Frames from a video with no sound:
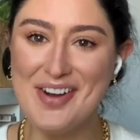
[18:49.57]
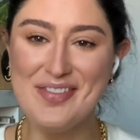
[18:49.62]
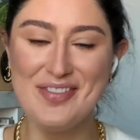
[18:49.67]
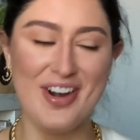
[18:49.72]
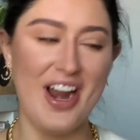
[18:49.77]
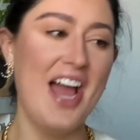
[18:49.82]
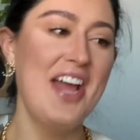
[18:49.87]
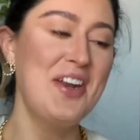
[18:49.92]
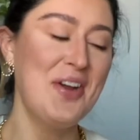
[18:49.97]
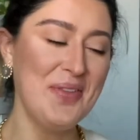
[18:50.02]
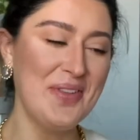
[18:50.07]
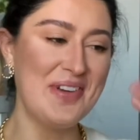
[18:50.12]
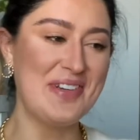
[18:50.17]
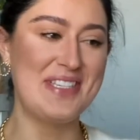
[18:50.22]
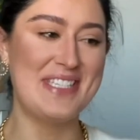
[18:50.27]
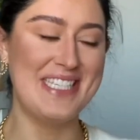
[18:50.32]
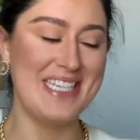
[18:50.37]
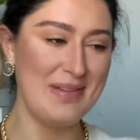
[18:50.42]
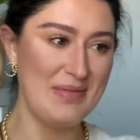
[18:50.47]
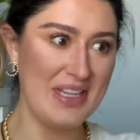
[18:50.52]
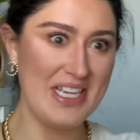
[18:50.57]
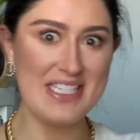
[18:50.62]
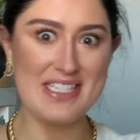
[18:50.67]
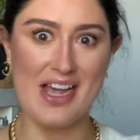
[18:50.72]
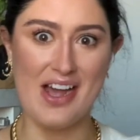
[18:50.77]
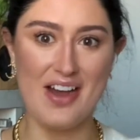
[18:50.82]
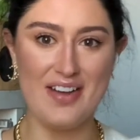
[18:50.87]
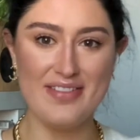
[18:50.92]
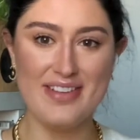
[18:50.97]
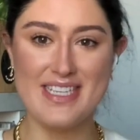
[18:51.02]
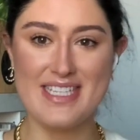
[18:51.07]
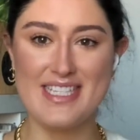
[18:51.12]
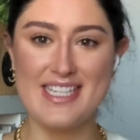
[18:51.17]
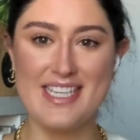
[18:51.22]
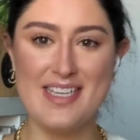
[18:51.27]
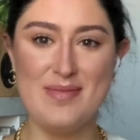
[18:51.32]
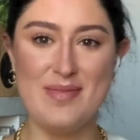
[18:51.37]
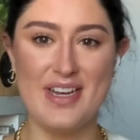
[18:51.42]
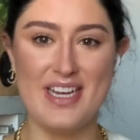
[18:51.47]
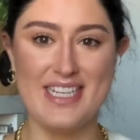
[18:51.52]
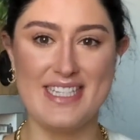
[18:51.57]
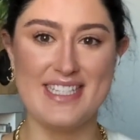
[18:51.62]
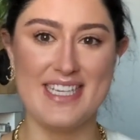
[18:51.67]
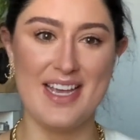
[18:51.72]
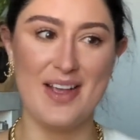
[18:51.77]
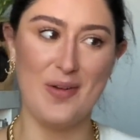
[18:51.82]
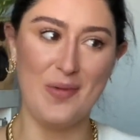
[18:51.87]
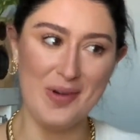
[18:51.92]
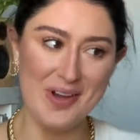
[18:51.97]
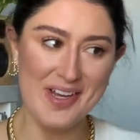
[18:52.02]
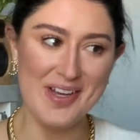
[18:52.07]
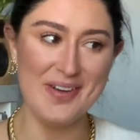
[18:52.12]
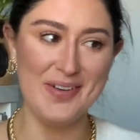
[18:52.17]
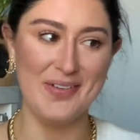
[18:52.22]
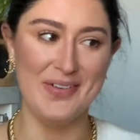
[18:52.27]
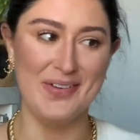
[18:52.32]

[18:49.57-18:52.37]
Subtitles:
it. I know they're siblings, obviously, but it's like, whoa,